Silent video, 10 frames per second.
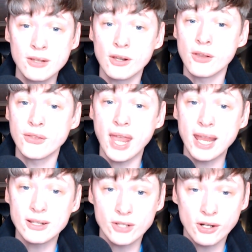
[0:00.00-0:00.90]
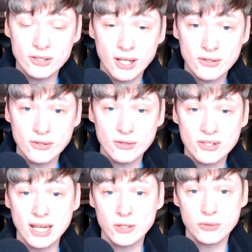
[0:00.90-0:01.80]
that are then turned into
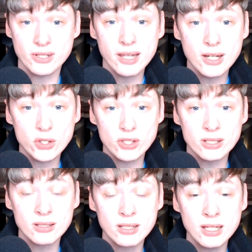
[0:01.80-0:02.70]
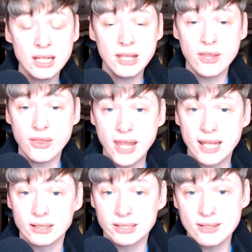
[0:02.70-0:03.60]
sexual selection that
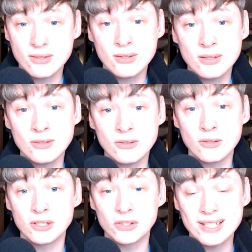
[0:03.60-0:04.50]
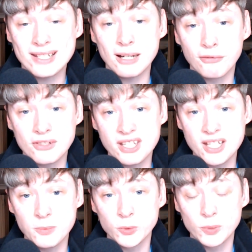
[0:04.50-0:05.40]
then leads to increased
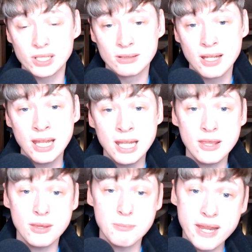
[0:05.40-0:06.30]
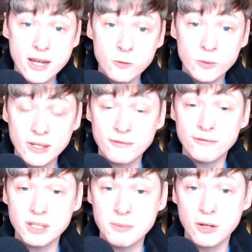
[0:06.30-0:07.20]
differences between the male and
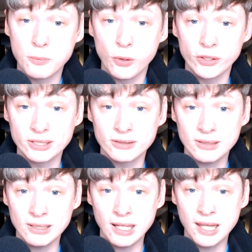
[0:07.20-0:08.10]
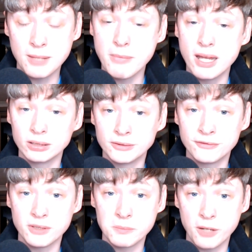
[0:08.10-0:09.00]
female body and the male
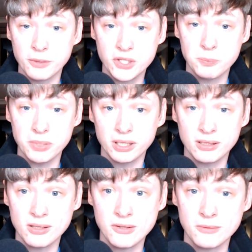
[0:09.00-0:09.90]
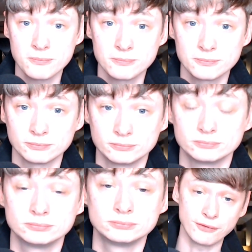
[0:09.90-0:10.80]
and female experience.
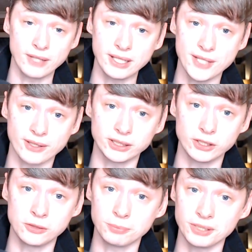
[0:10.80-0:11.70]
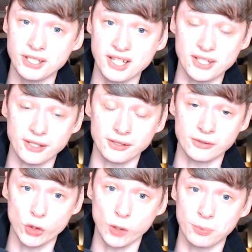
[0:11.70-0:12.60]
If you've liked this video, please
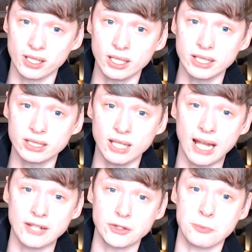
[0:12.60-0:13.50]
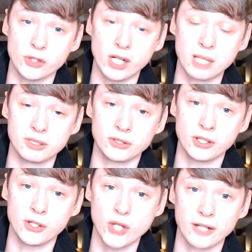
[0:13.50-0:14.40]
consider dropping a like and subscribing
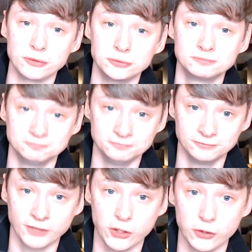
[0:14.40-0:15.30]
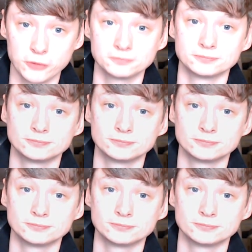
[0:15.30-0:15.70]
to the channel. Thank you.